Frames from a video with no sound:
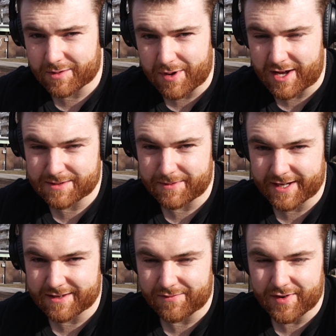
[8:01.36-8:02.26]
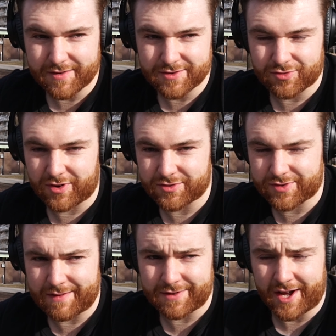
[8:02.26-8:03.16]
could possibly get the virus through all the
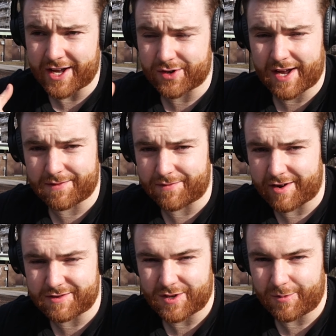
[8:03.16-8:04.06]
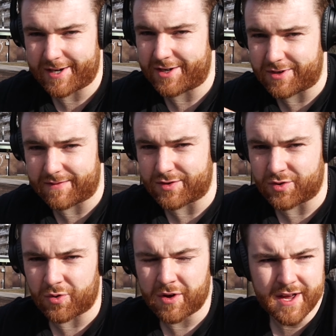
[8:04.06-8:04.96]
traveling. I could have the virus already, I don't even
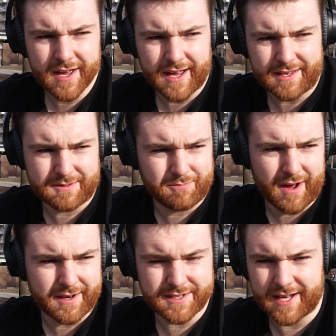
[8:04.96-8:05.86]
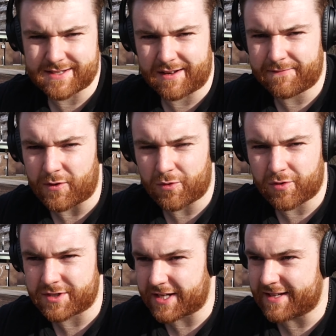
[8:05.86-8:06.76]
know. It takes like
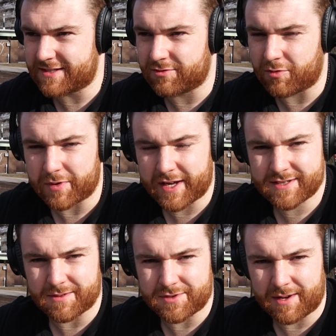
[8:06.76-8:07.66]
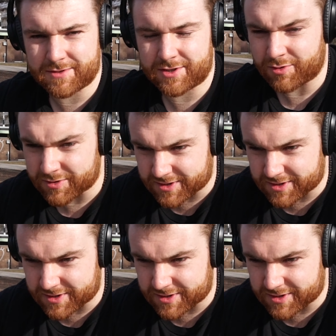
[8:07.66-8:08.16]
4 days to a week sometimes to show